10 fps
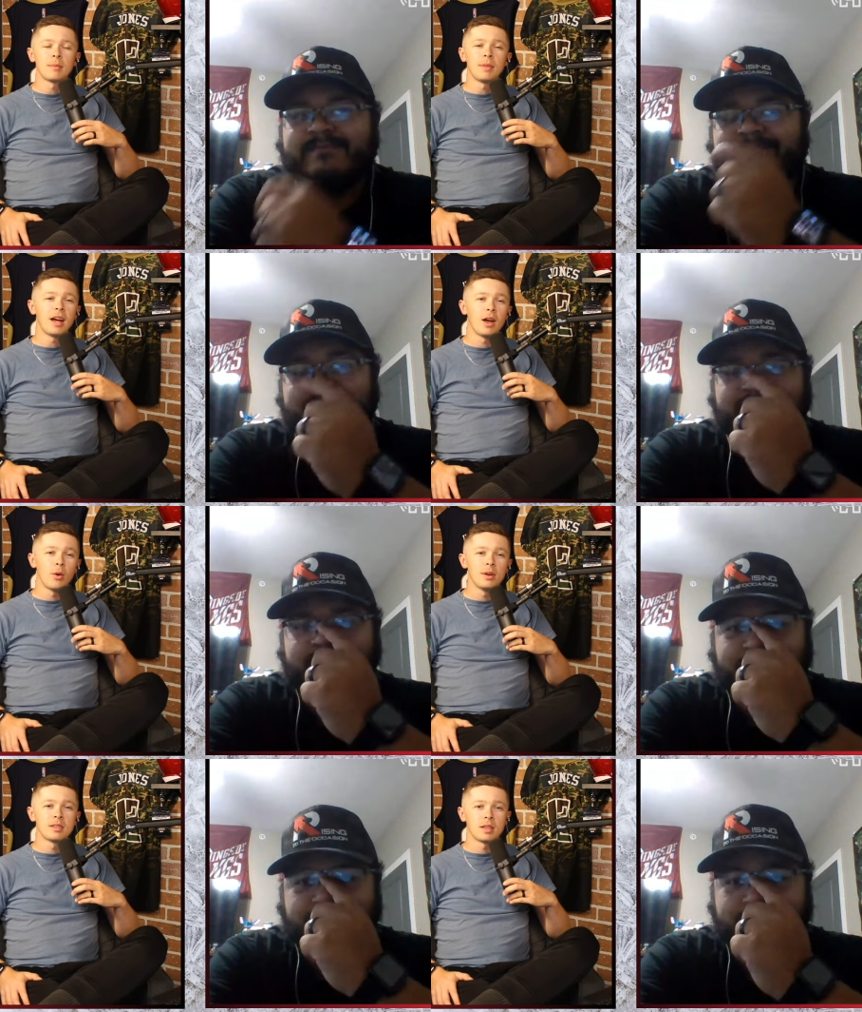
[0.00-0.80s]
Speaker 1: something i
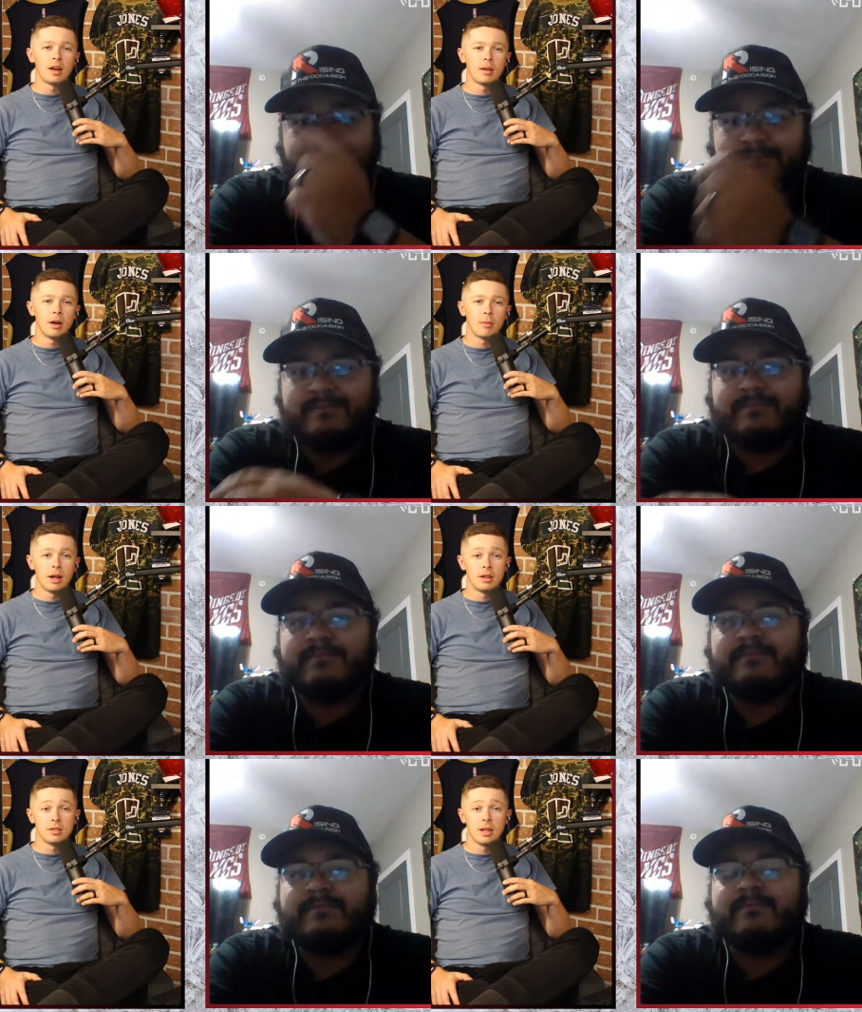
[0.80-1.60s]
always thought about
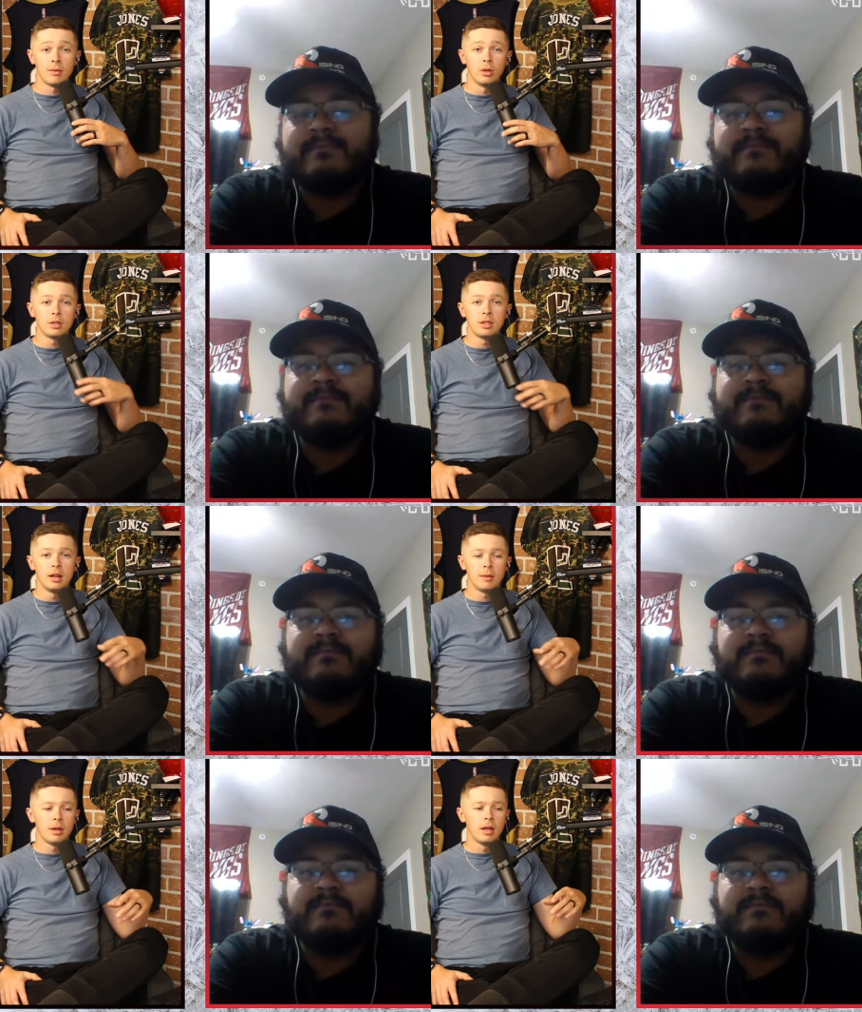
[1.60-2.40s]
but i just never looked
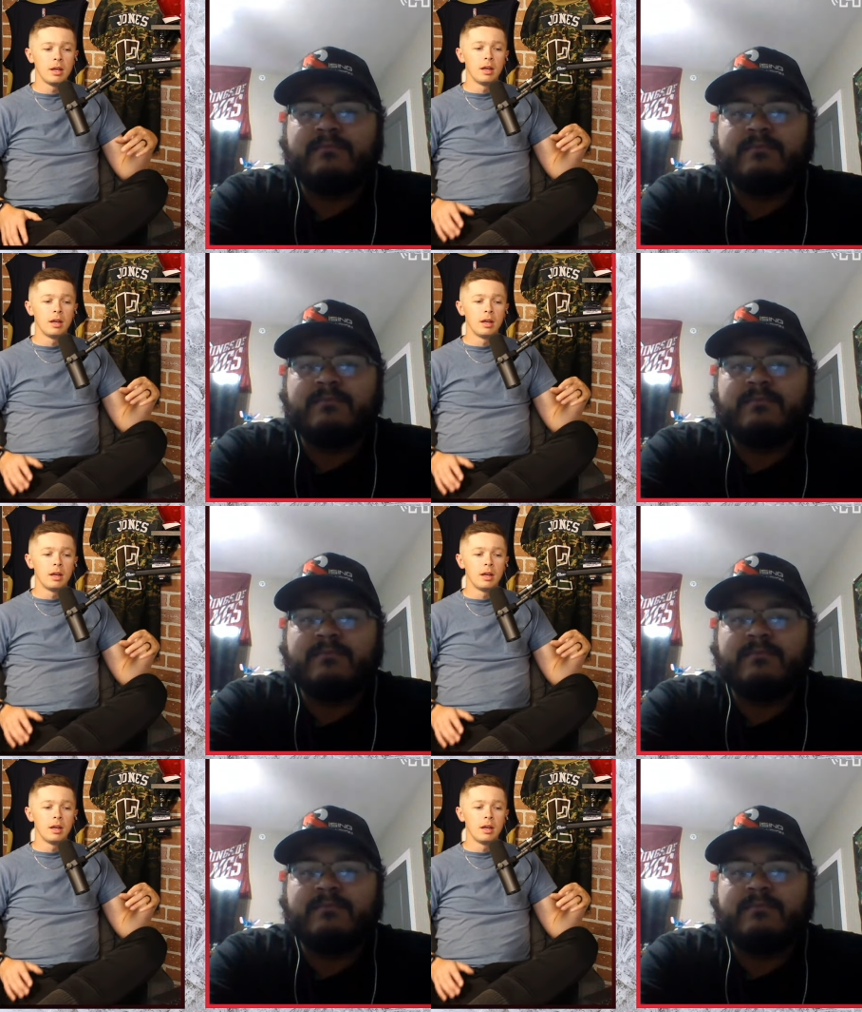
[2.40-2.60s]
it up